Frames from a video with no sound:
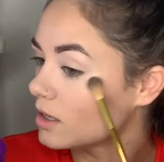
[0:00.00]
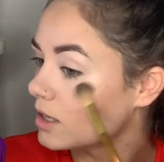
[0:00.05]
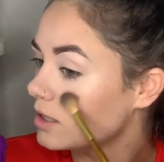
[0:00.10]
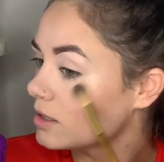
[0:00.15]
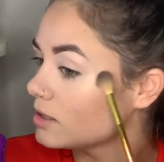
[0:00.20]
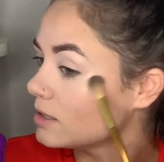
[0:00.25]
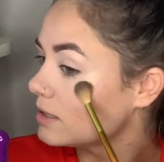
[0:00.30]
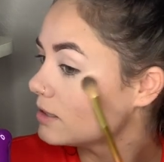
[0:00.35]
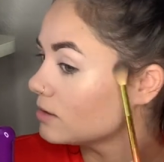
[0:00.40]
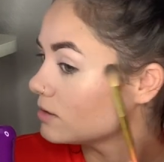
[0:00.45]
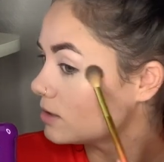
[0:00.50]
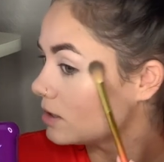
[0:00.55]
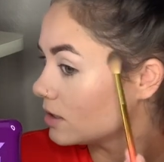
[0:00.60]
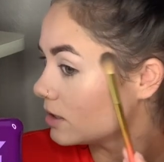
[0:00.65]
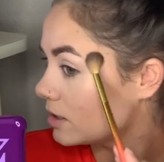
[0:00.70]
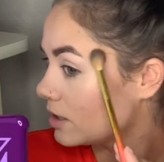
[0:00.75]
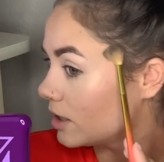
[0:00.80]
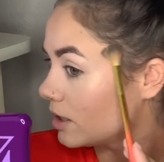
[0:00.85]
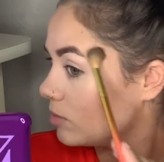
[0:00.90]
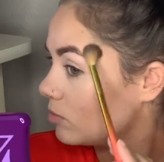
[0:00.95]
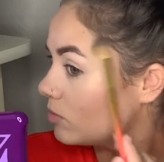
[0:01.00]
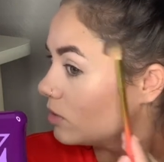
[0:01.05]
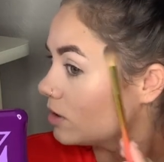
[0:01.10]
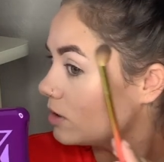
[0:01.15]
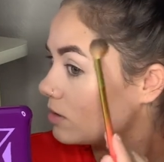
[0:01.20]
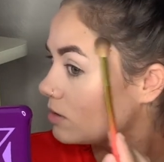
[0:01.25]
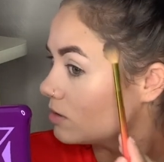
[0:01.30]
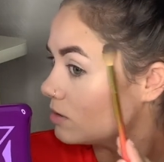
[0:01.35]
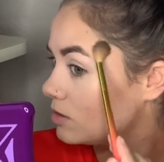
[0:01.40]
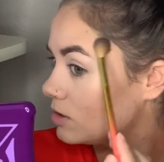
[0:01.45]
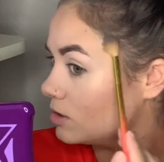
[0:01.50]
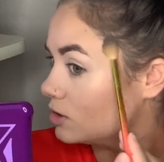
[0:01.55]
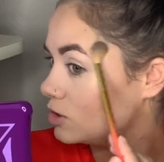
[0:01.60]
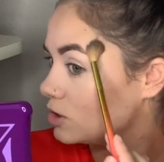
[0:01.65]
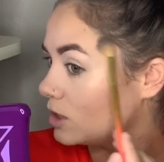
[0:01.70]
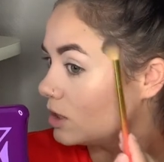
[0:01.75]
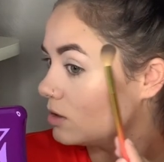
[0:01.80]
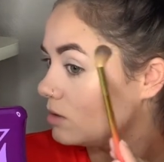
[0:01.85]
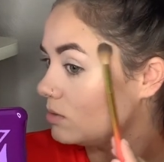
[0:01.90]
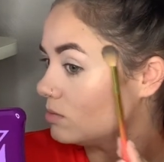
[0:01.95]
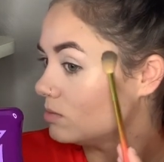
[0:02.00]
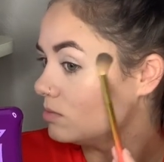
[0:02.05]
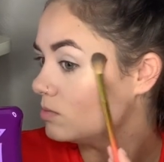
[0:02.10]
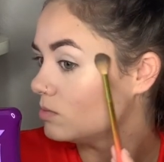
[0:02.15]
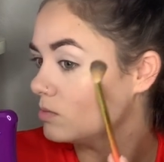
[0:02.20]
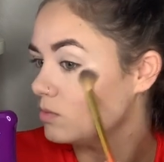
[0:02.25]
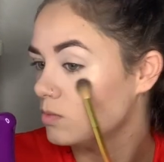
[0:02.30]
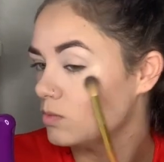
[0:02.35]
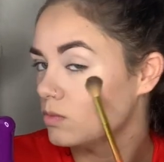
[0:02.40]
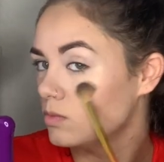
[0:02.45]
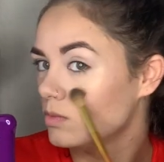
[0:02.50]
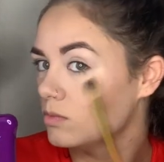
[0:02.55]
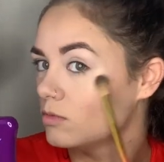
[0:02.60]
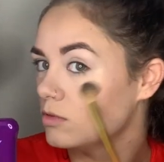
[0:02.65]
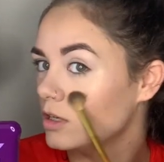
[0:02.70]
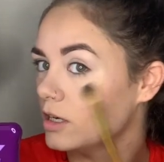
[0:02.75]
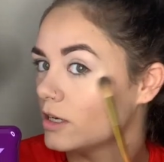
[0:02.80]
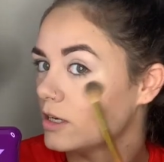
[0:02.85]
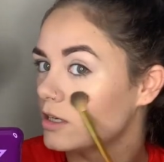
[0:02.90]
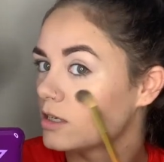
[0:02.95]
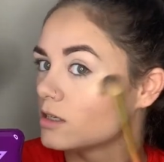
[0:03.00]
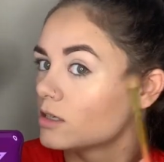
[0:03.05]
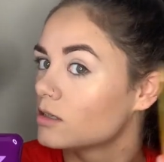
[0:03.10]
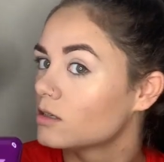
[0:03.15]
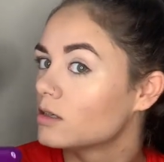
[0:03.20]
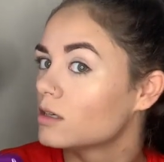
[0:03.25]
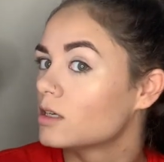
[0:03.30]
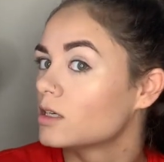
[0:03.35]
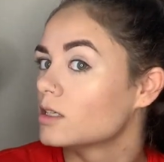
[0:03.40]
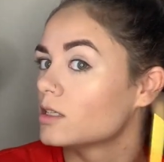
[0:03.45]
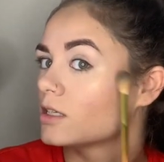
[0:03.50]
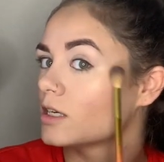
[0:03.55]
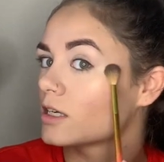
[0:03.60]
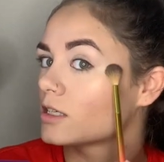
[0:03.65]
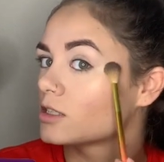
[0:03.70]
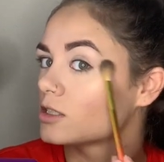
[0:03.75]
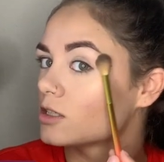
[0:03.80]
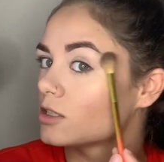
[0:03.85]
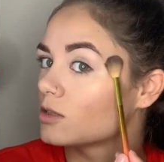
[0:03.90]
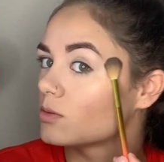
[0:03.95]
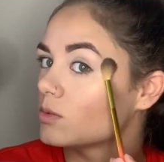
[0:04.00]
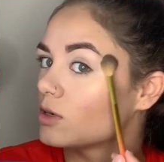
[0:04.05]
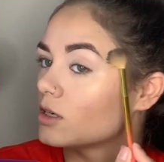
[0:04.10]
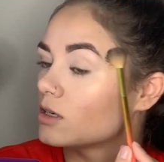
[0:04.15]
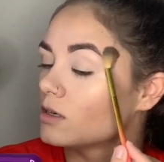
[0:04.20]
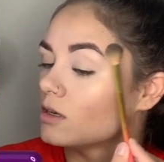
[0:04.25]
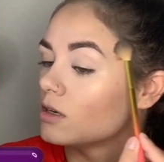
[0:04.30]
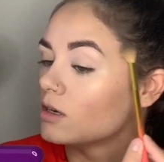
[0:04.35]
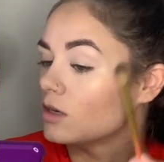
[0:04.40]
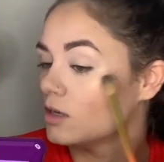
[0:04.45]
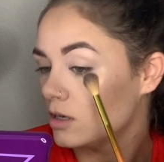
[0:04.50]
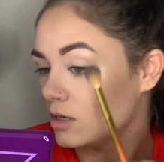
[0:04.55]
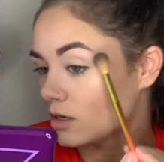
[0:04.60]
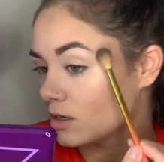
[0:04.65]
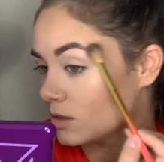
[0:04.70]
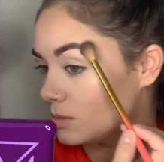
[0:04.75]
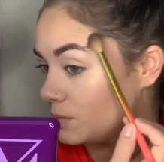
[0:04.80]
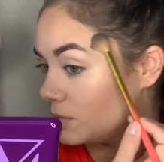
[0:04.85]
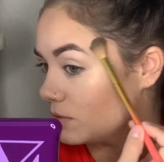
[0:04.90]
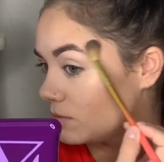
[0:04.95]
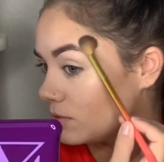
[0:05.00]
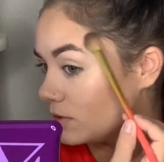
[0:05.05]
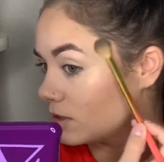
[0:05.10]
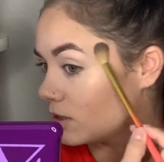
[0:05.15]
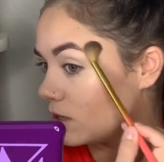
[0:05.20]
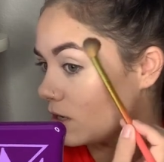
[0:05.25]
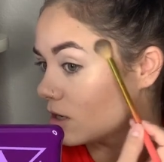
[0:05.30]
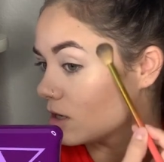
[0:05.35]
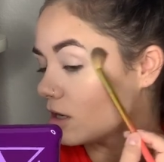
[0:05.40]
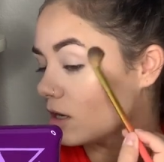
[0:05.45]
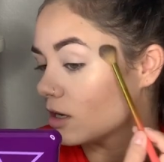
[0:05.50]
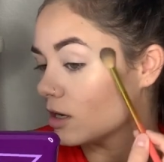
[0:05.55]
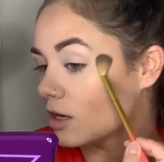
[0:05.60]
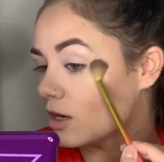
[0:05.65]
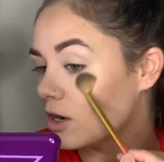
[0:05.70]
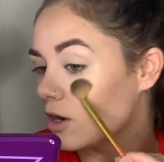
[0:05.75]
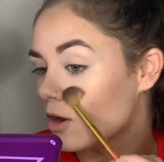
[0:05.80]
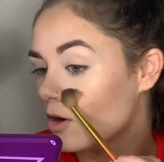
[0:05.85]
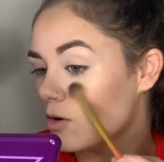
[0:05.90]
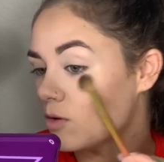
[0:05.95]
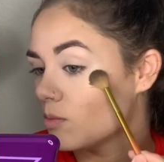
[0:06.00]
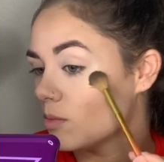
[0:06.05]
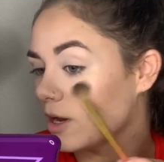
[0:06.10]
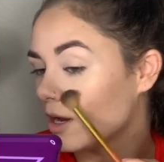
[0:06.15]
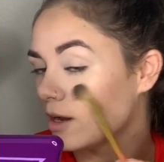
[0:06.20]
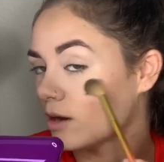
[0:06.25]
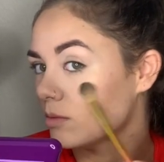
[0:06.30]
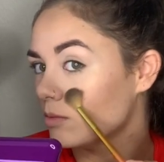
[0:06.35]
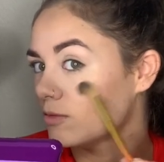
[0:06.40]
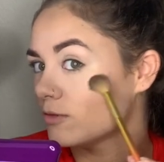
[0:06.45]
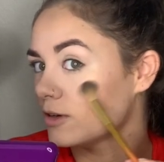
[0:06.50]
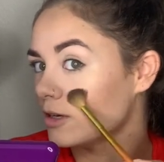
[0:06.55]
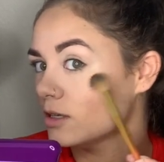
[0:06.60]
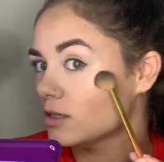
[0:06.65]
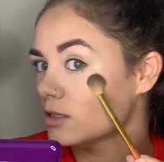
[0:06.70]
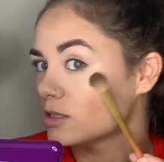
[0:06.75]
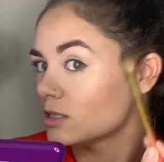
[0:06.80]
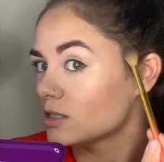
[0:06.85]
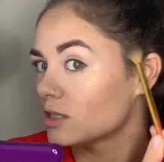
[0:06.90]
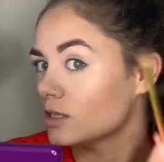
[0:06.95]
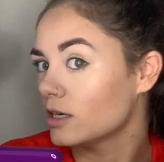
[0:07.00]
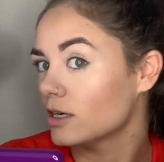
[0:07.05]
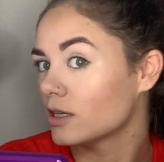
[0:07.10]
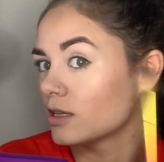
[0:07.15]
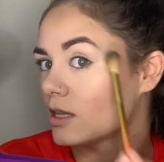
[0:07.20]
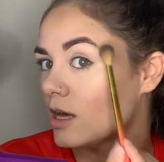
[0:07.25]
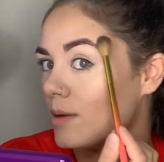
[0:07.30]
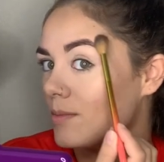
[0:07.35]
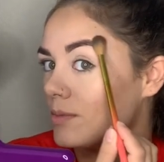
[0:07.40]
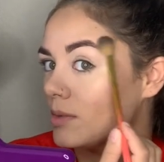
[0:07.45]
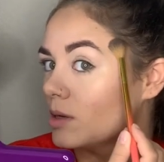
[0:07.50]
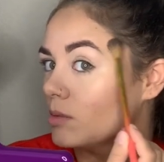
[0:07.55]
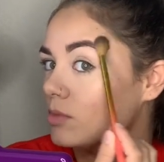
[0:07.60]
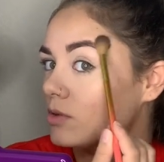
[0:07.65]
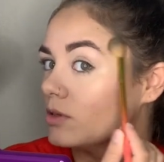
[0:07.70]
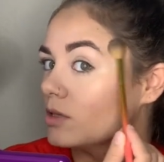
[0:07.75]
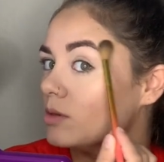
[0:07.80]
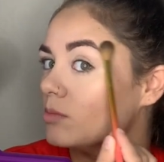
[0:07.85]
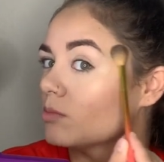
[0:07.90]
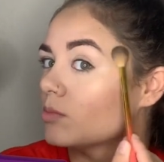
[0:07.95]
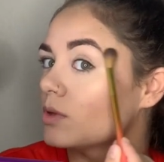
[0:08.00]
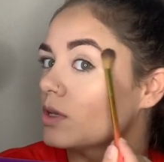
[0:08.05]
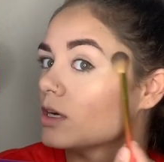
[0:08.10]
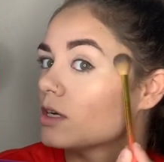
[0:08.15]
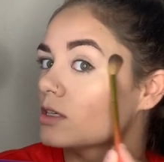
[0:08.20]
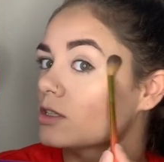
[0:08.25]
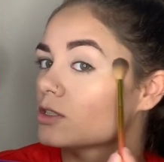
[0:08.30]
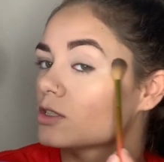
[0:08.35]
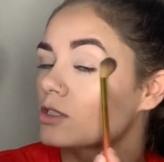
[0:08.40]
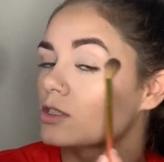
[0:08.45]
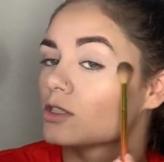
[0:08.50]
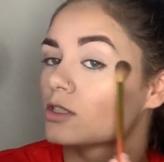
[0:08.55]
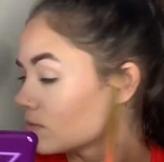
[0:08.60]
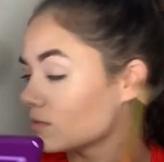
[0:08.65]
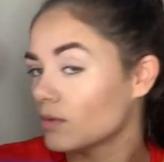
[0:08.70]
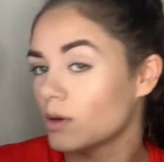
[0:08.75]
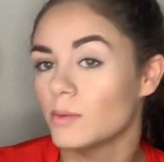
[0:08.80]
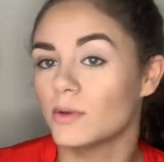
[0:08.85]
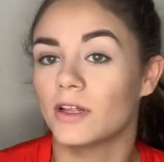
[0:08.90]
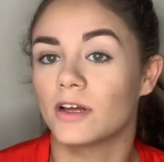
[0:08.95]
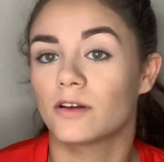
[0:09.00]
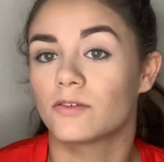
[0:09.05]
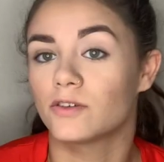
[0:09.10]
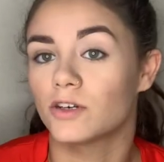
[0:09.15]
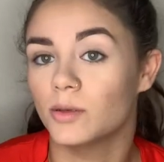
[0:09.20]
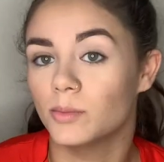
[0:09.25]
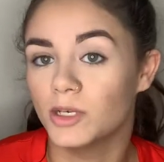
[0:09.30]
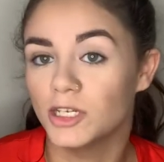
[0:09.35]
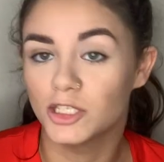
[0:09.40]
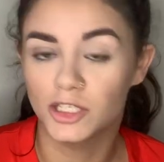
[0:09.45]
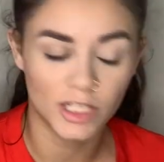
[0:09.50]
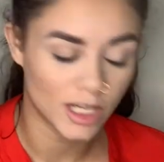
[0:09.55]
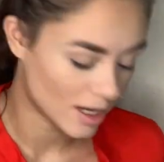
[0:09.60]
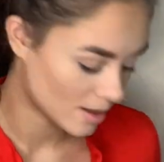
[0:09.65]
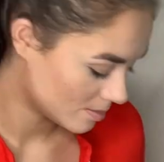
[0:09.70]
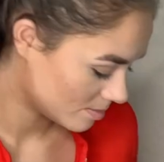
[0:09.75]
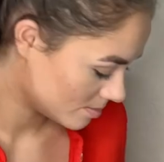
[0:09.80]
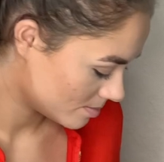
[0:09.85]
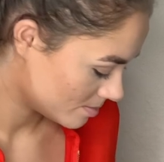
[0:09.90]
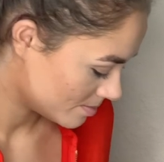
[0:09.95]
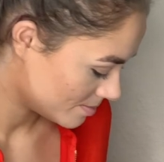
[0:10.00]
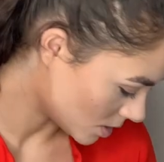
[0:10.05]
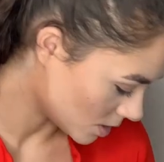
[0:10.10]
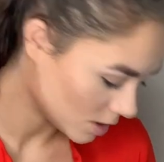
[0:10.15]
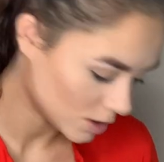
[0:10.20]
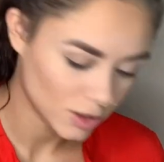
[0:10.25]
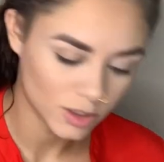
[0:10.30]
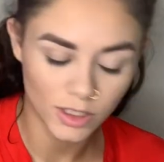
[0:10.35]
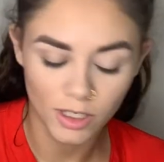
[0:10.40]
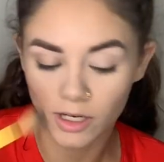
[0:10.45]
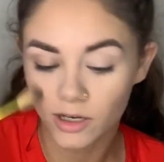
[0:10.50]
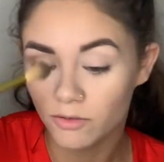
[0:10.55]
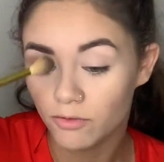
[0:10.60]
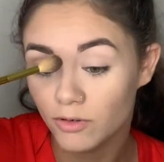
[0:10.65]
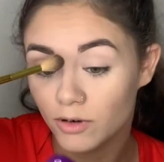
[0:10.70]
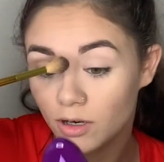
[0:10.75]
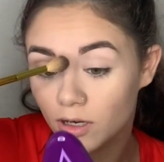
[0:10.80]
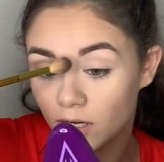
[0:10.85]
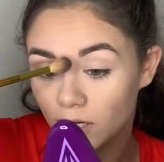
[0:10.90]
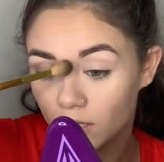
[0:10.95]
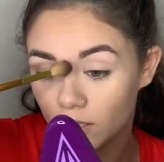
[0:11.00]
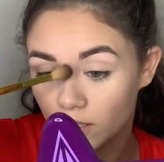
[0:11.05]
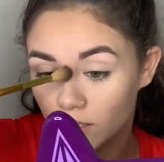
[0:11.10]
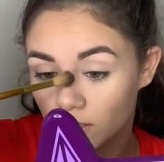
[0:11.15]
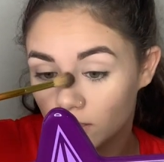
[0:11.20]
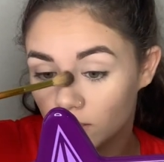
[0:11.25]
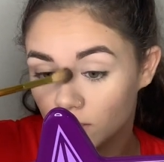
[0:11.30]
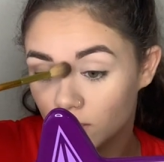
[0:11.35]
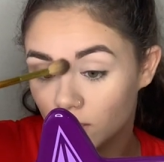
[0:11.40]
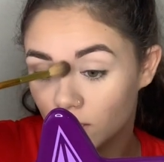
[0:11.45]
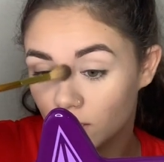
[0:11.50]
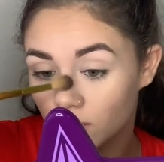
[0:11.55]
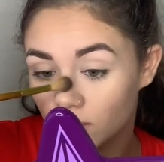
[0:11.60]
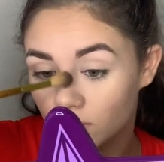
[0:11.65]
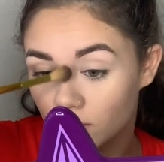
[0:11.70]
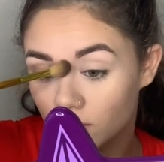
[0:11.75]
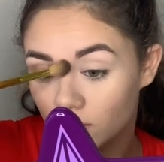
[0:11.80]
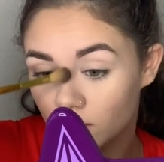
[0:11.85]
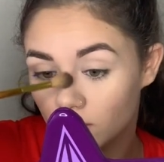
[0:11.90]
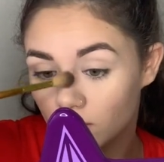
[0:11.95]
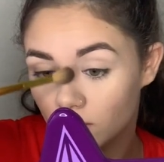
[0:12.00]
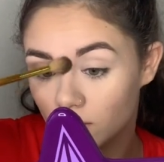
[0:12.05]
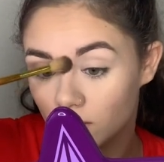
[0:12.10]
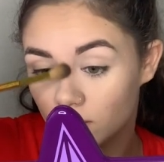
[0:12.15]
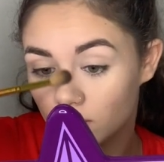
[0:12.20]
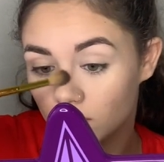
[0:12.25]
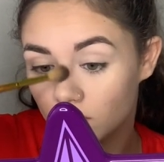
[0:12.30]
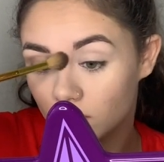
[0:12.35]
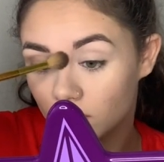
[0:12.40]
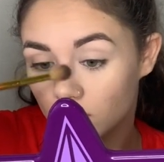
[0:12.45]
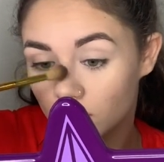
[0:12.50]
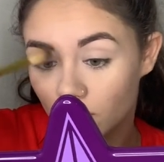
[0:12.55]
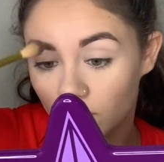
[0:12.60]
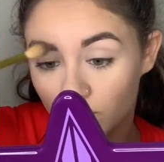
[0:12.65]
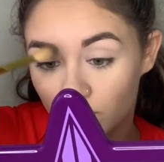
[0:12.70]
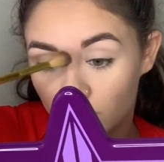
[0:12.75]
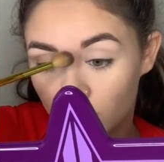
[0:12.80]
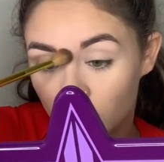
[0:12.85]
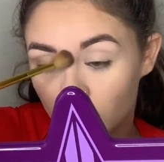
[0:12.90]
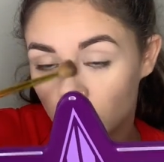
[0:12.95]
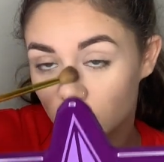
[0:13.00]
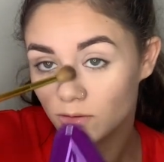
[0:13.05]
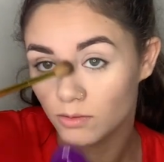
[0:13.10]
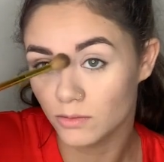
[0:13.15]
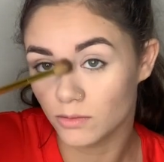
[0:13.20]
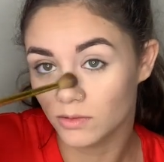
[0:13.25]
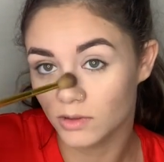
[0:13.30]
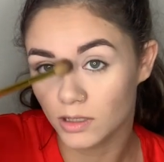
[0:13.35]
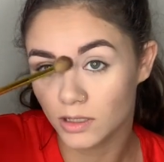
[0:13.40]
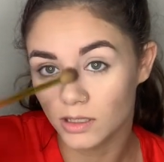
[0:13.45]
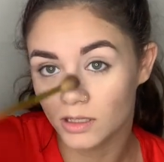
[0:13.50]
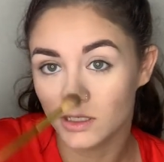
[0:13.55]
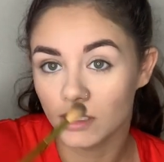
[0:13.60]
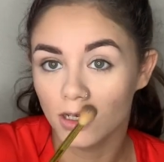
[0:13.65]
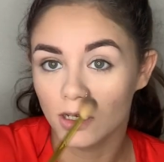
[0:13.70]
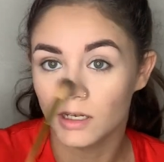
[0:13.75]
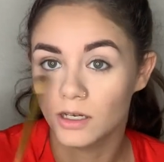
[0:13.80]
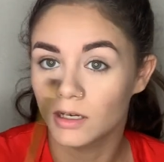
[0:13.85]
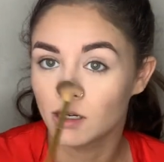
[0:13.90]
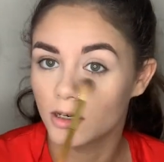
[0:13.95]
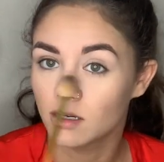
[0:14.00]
highlighter that it came with, the gel-like textured one, could be really good on a no makeup face, like that Maybelline blush. Maybe like for a beach day. This shade for a highlighting shade is definitely really